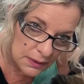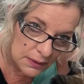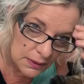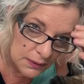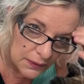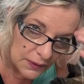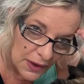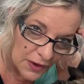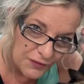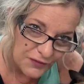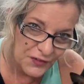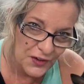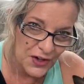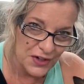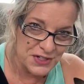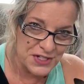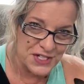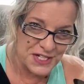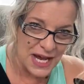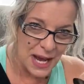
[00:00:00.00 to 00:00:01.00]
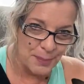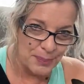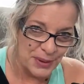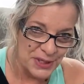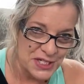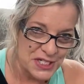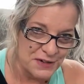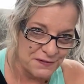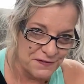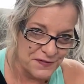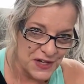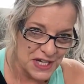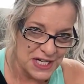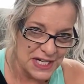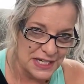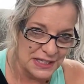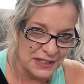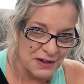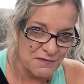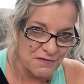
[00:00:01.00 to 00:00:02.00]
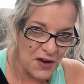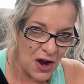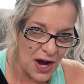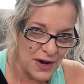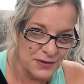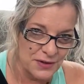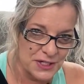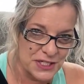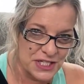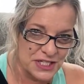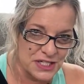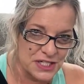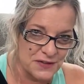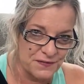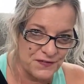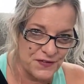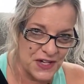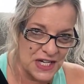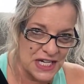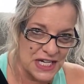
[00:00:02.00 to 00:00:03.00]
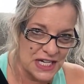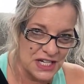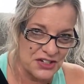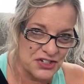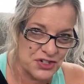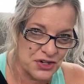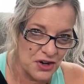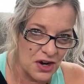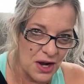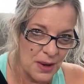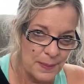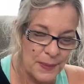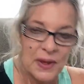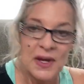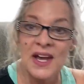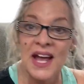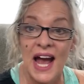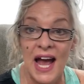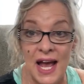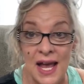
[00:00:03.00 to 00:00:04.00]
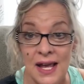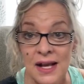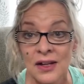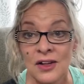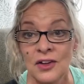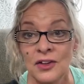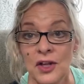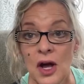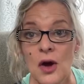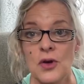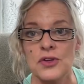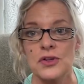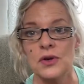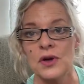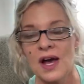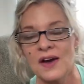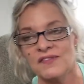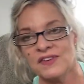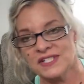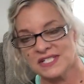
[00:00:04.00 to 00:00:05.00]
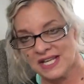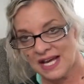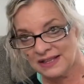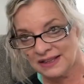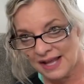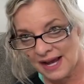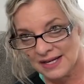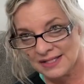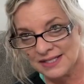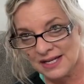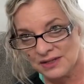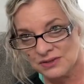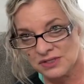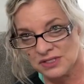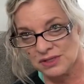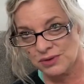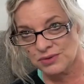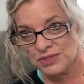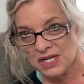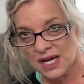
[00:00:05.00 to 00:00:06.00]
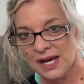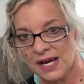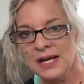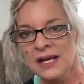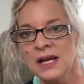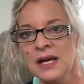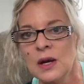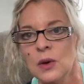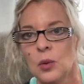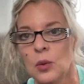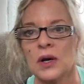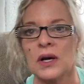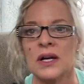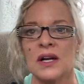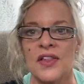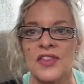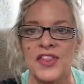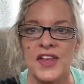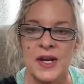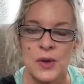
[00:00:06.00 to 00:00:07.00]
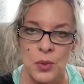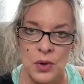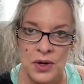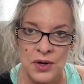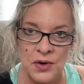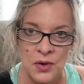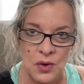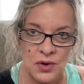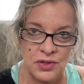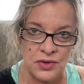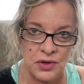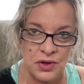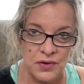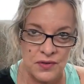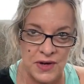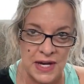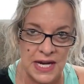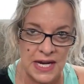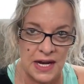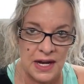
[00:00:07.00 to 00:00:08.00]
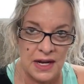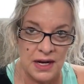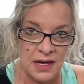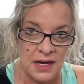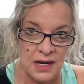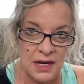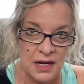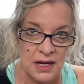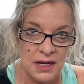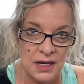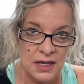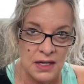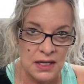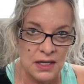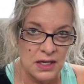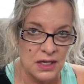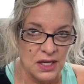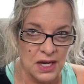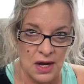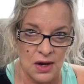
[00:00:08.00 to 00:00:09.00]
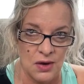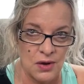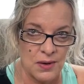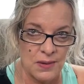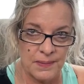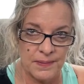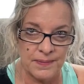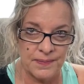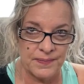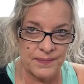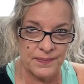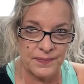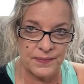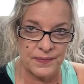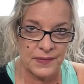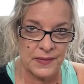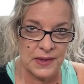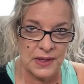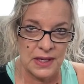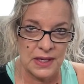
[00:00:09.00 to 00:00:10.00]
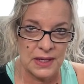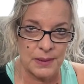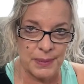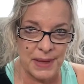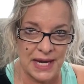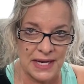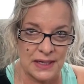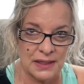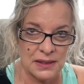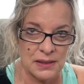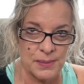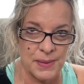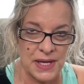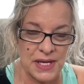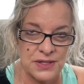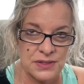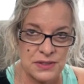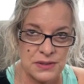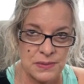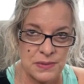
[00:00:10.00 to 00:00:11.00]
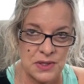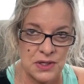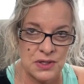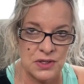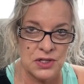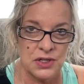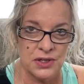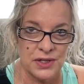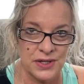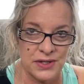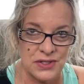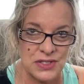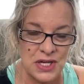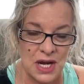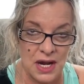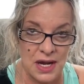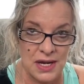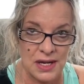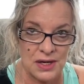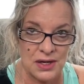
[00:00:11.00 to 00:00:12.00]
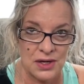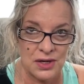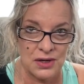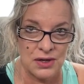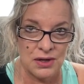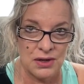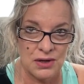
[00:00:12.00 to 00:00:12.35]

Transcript: The first step in defeating the virus is defeating Trump. Hell no, you'll have us on lockdown so tight, we're going to think we're in North Korea. No. Get back in the basement. You look tired.